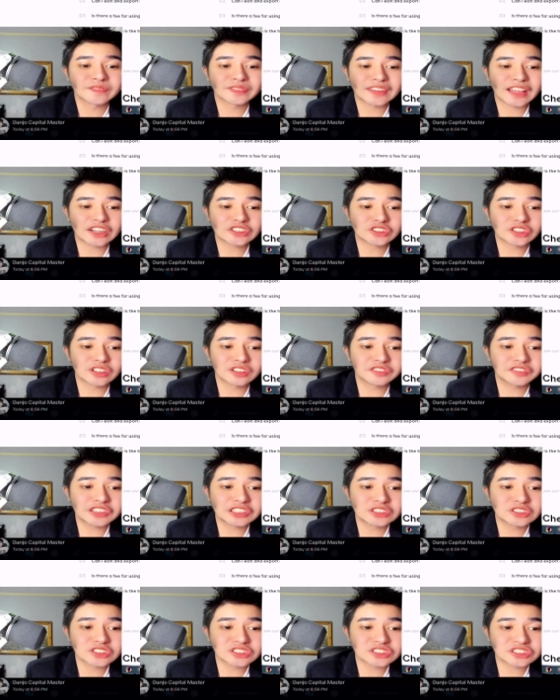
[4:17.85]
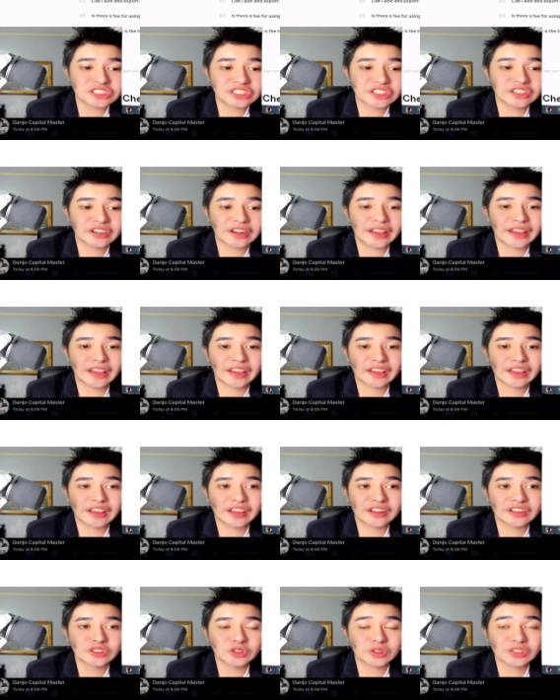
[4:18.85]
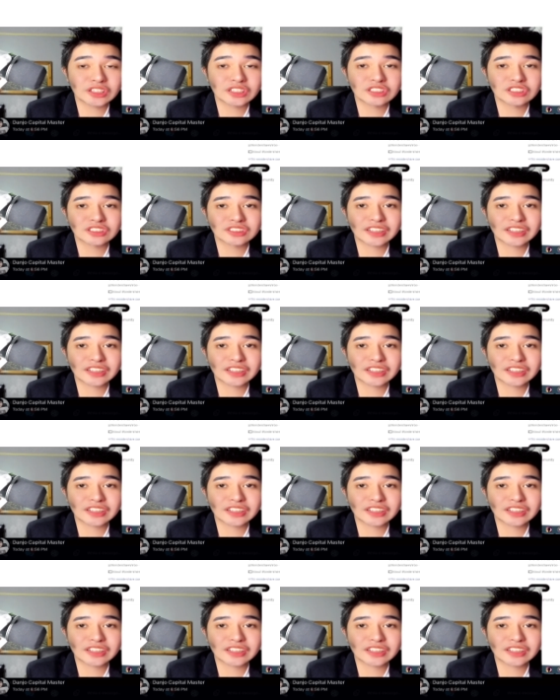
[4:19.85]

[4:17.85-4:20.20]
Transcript: natural videos here and you can